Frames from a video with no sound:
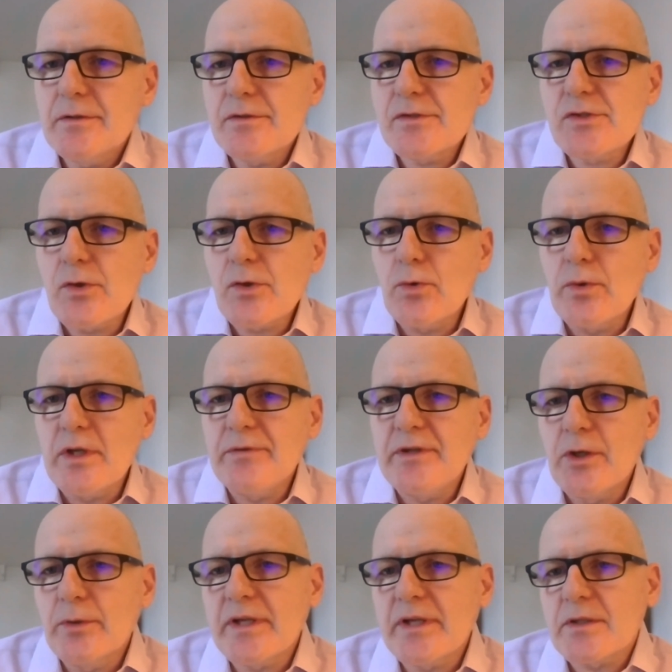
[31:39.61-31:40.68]
So if you
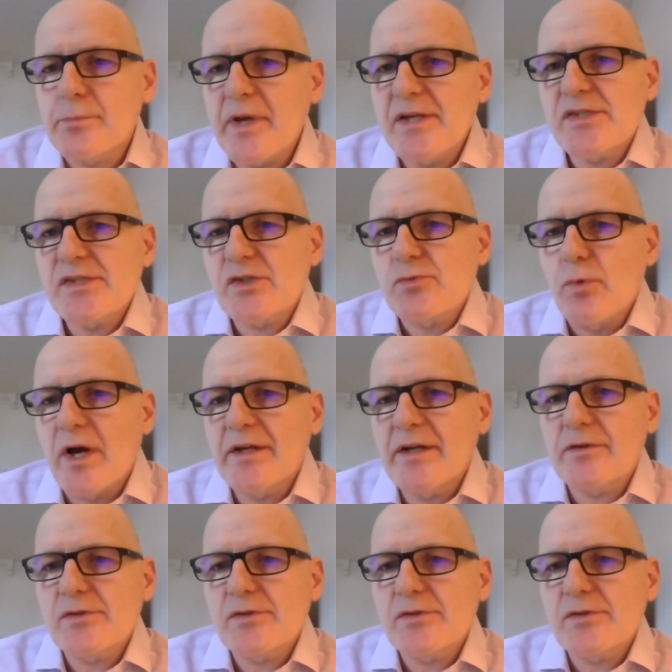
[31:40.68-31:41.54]
don't get the basics right,